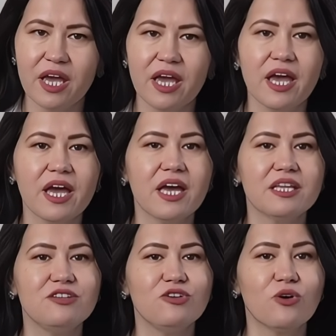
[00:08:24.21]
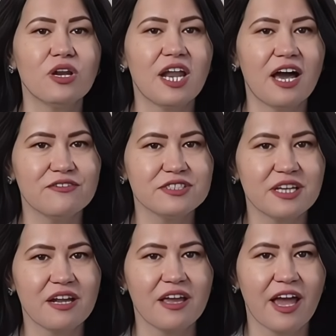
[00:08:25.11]
and your
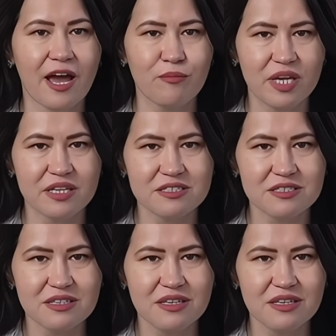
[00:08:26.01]
lifestyle habits.